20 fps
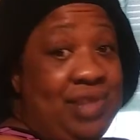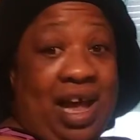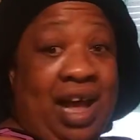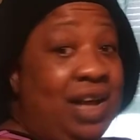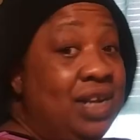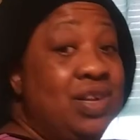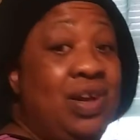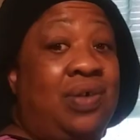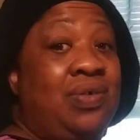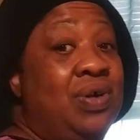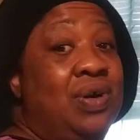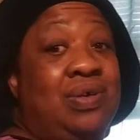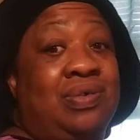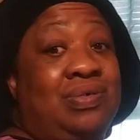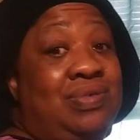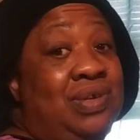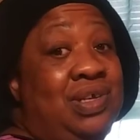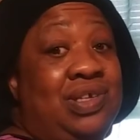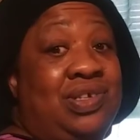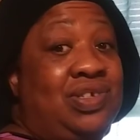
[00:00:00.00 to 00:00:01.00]
I don't
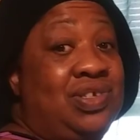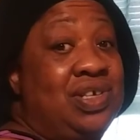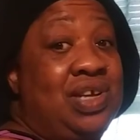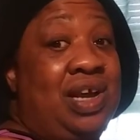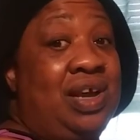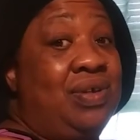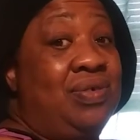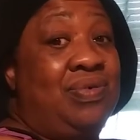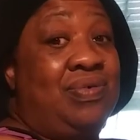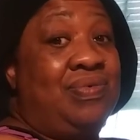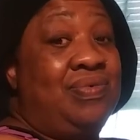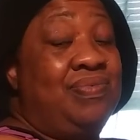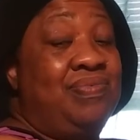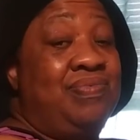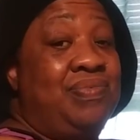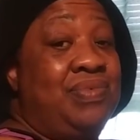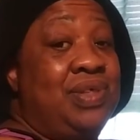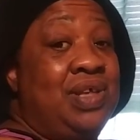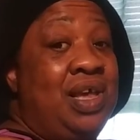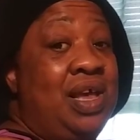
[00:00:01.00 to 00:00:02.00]
own this channel.
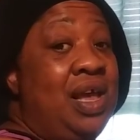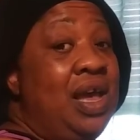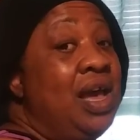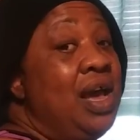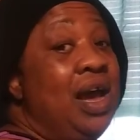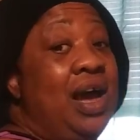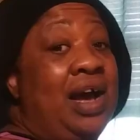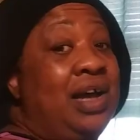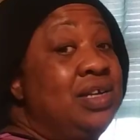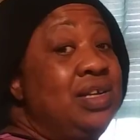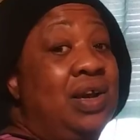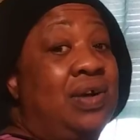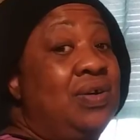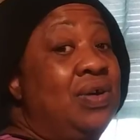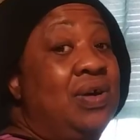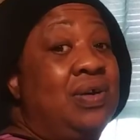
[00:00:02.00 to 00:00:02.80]
I don't